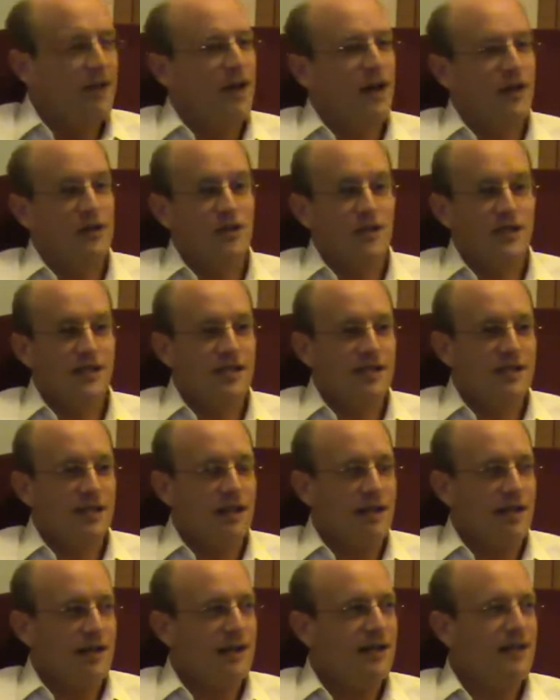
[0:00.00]
she sees a
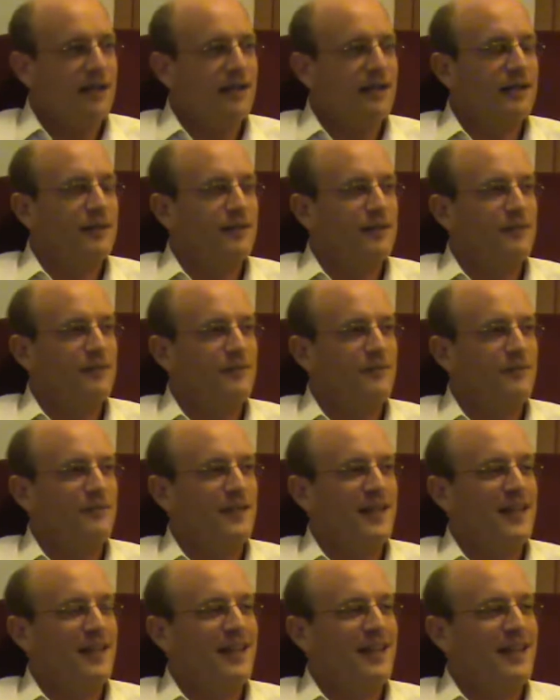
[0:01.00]
lion,
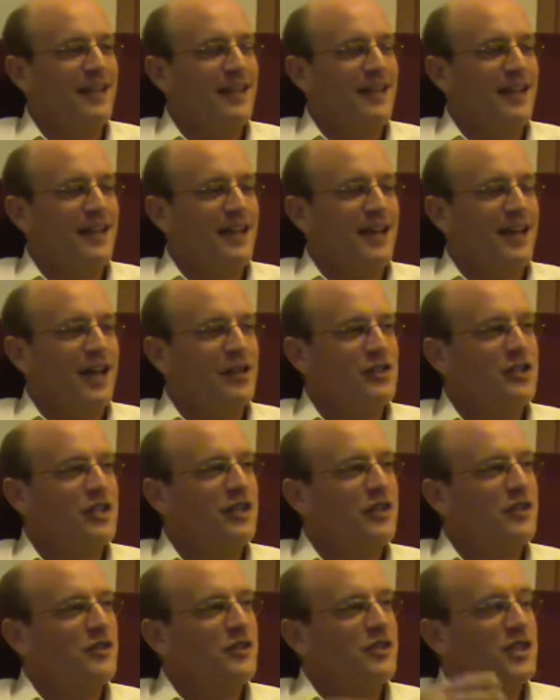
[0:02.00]
and she
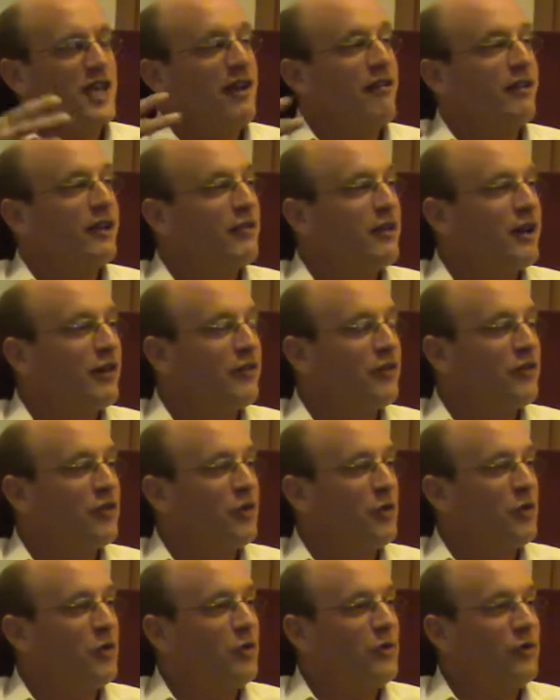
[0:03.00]
goes tearing around the
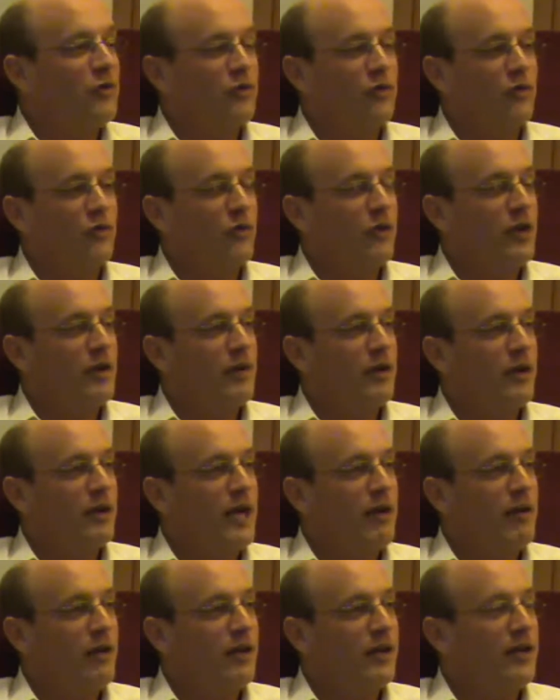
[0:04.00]
school, screaming
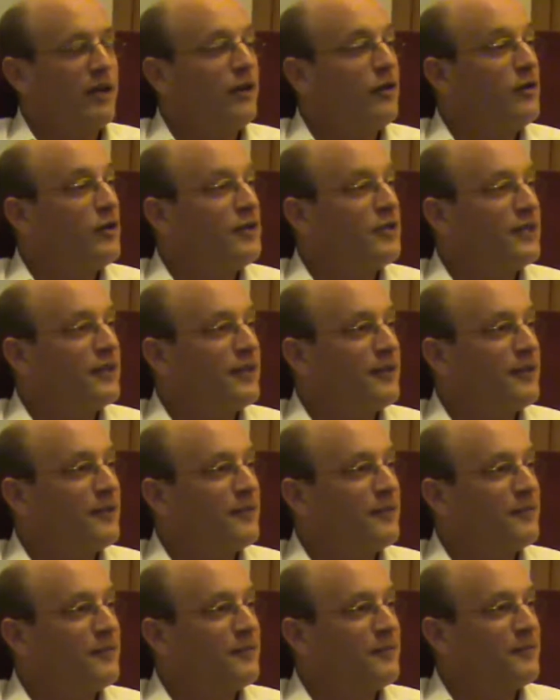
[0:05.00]
out like a lunatic.
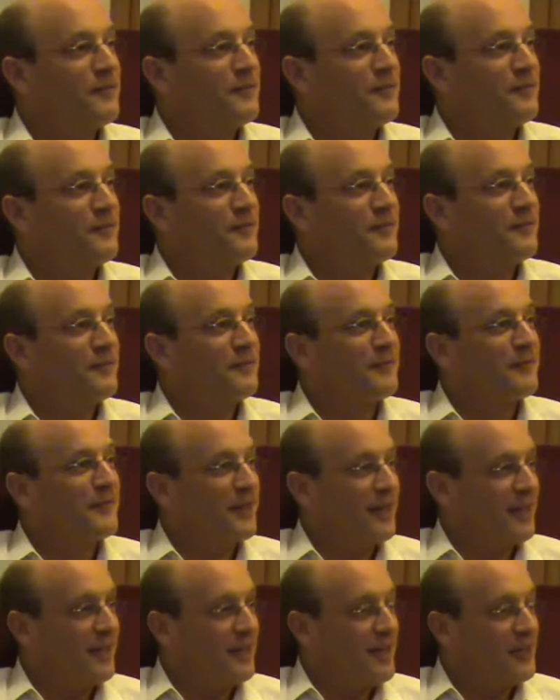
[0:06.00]

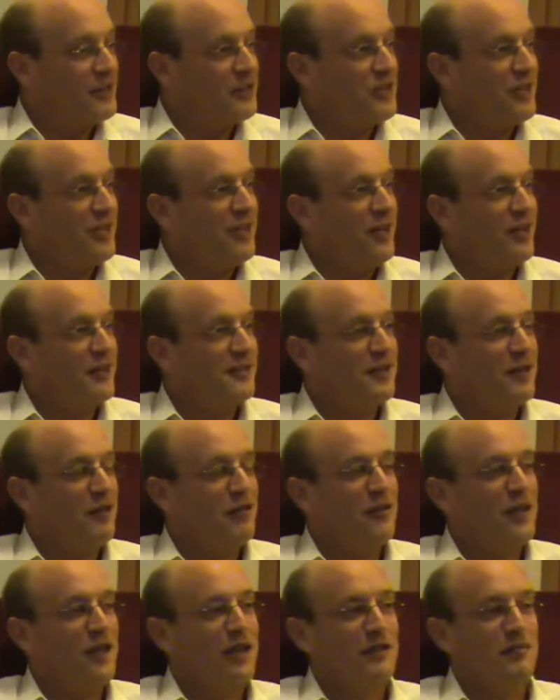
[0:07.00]
And again, she
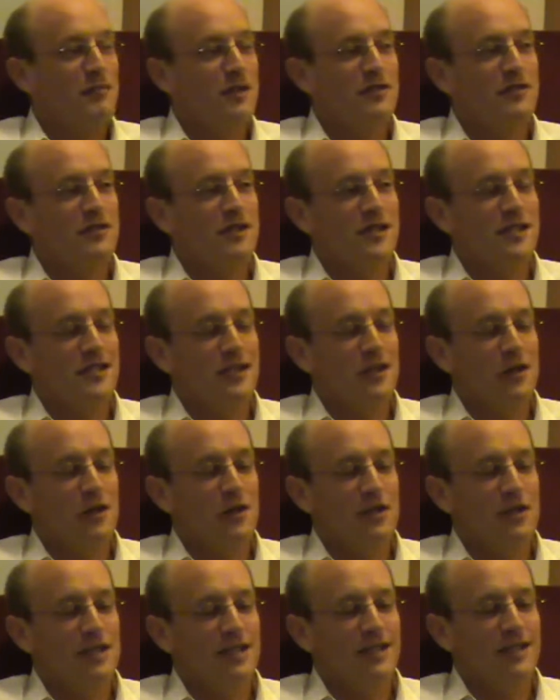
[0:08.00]
herself, the headmistress, is a
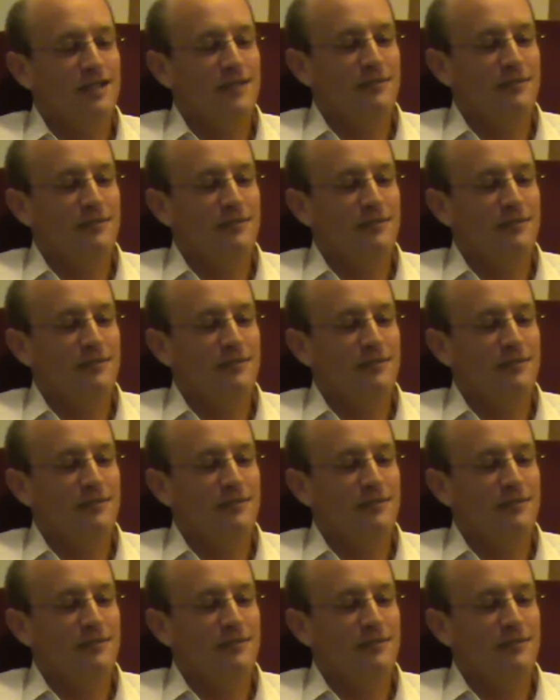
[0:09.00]
lunatic.